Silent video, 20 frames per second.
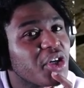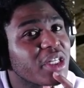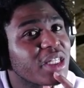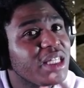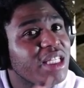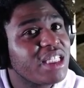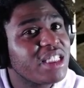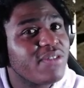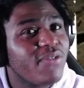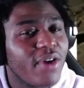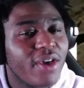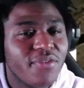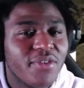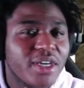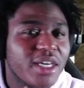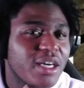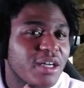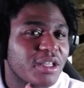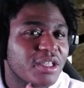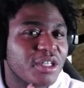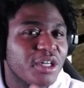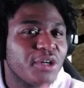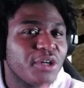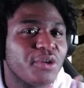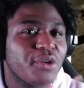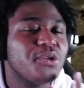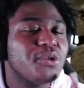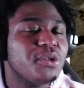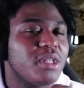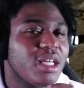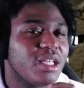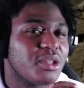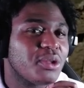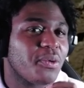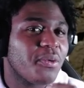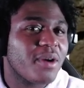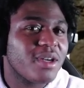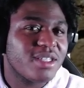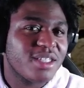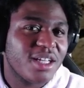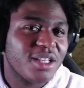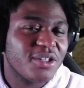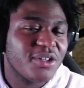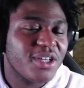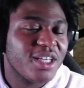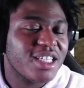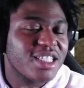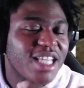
least favorite killer and who you think the worst killer is.